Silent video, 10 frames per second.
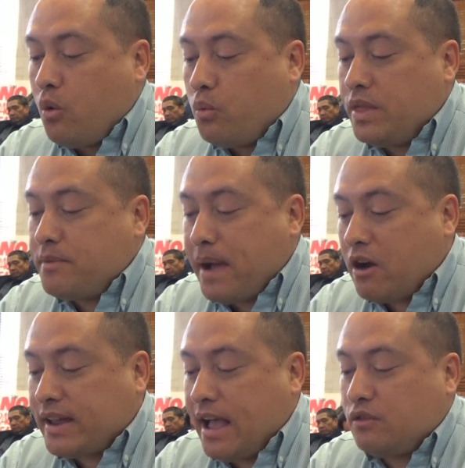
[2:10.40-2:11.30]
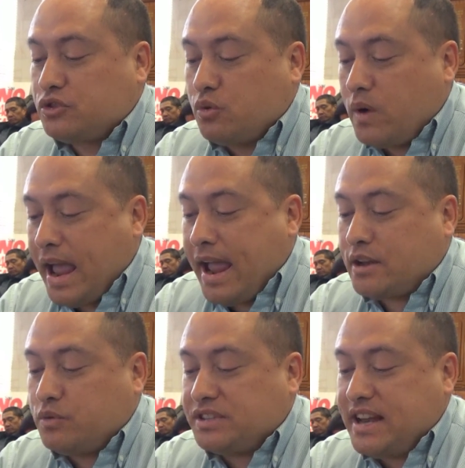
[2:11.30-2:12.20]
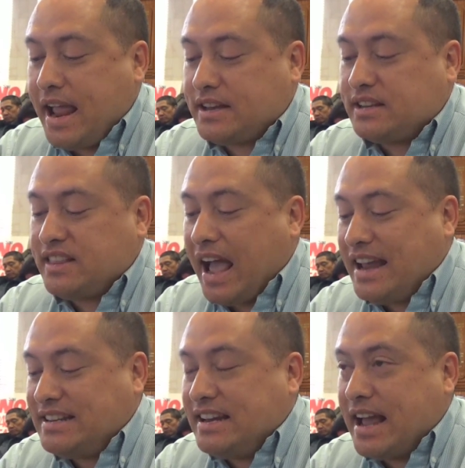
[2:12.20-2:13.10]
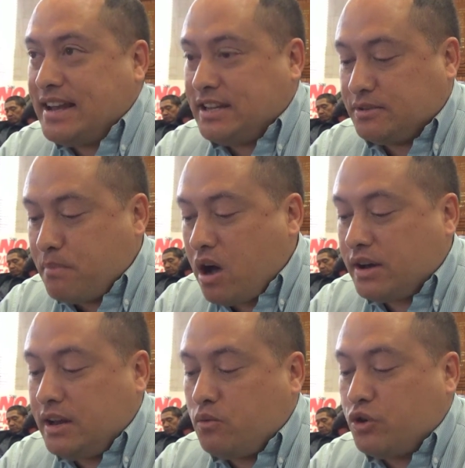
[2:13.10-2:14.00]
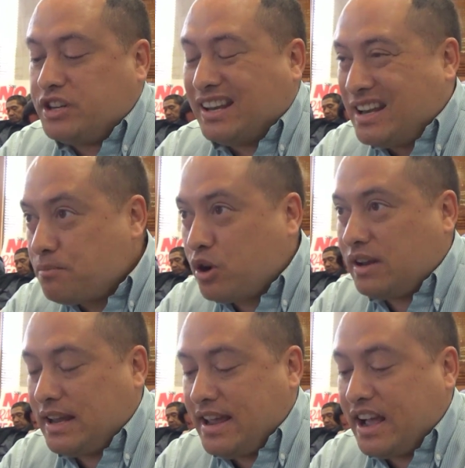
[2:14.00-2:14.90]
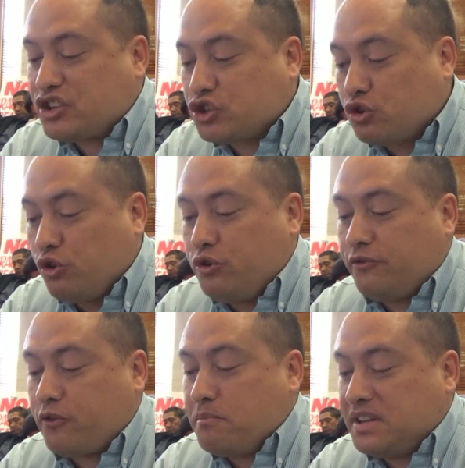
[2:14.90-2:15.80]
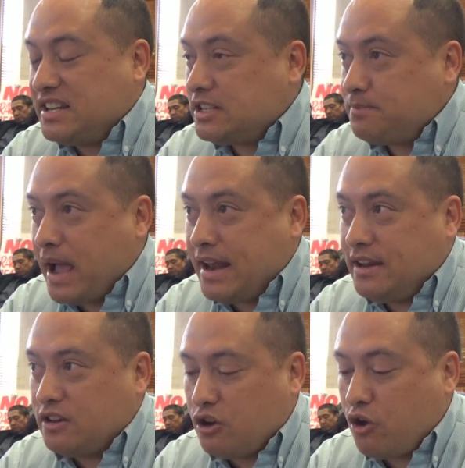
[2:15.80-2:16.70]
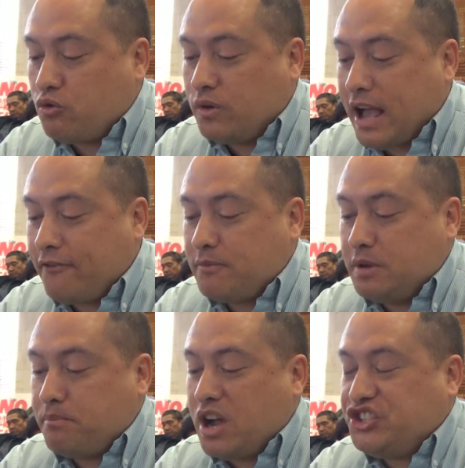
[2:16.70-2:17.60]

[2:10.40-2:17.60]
When the Borough Council Act was enacted in the 1880s, Māori were deliberately excluded from participating in local government by